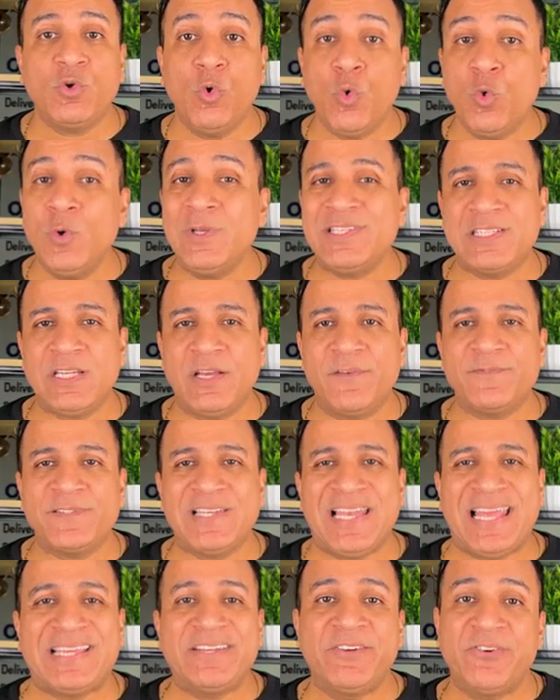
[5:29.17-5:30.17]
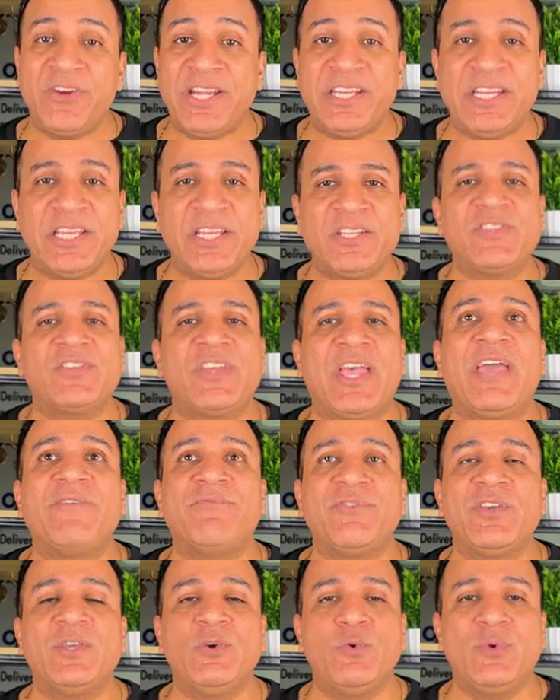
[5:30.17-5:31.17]
cool stuff like rating and
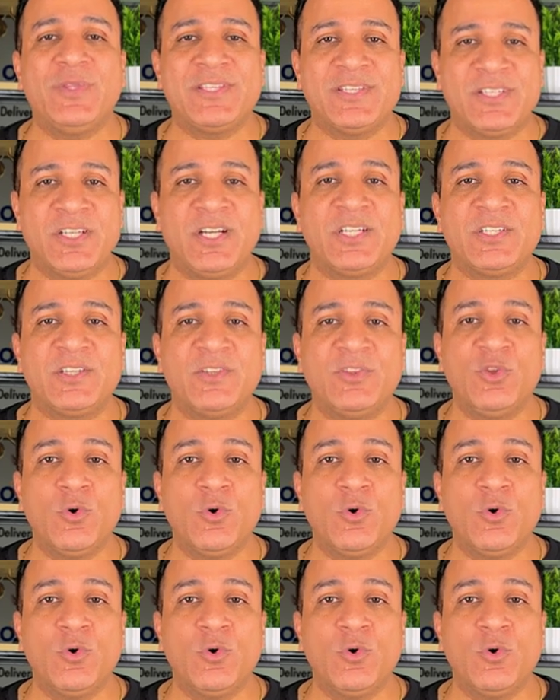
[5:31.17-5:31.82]
FAQ in search?